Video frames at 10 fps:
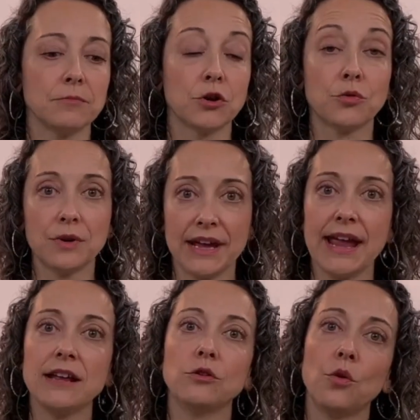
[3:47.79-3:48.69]

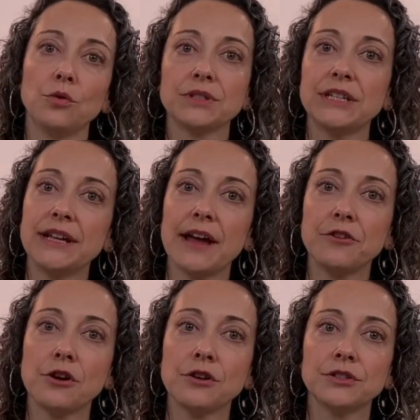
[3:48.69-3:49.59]
create goals
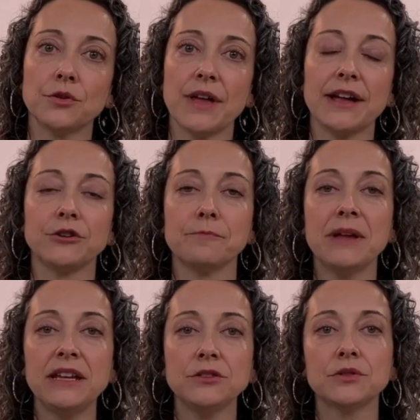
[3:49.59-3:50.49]
together so that you're
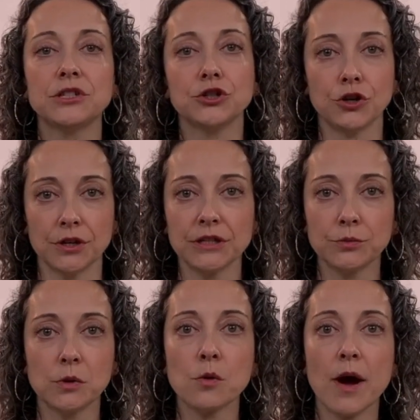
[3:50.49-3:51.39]
meeting those insurance
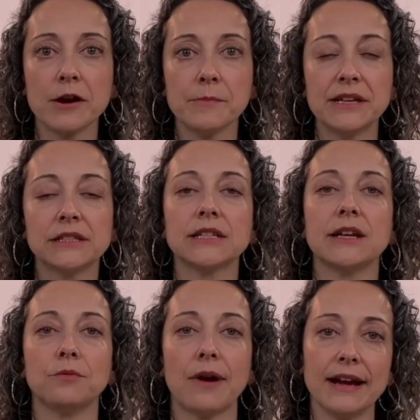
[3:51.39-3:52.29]
requirements
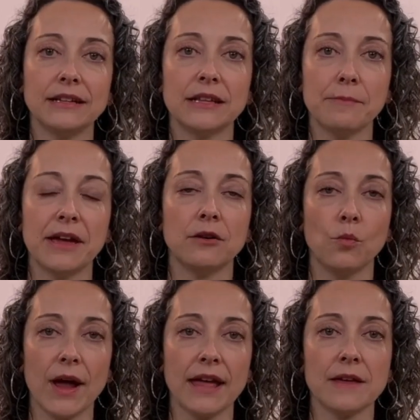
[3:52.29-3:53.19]
and writing them in a
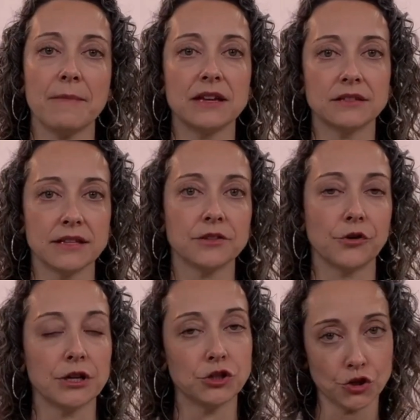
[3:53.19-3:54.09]
way that makes sense for
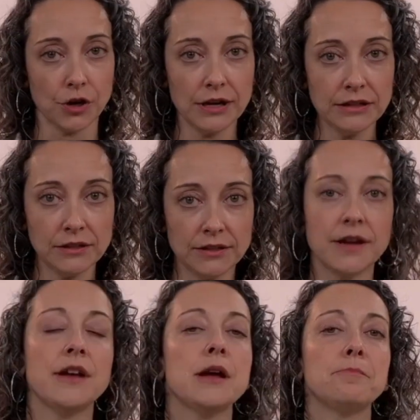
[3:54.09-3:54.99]
insurance,
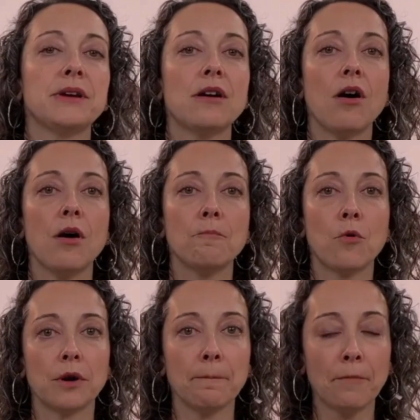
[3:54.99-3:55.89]
but
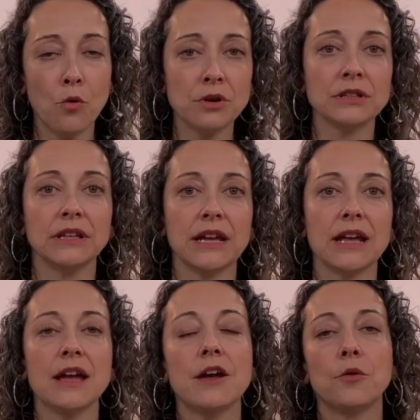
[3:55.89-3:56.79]
more importantly,
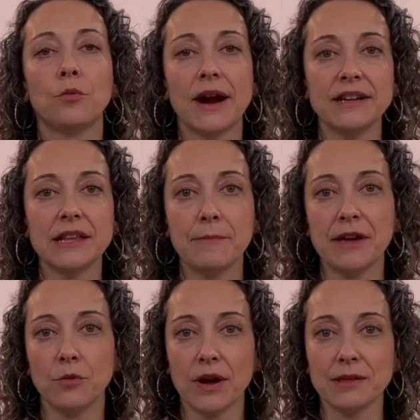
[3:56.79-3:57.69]
writing them
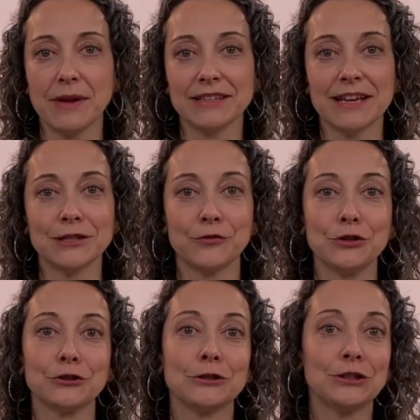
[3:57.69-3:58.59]
in a way that makes sense for
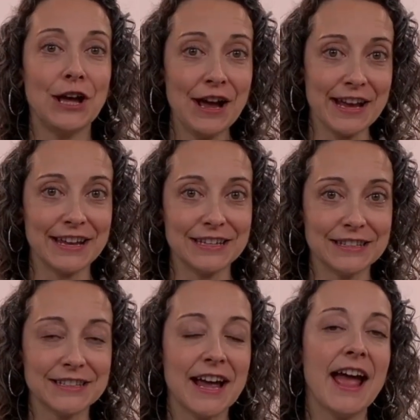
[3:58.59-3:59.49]
your
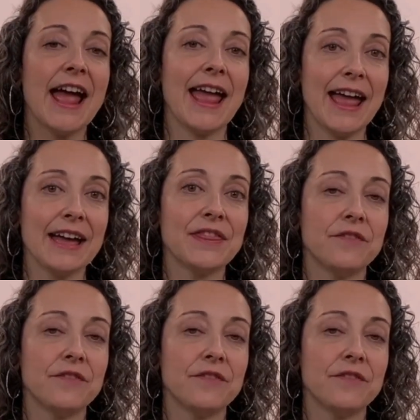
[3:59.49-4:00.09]
clients and that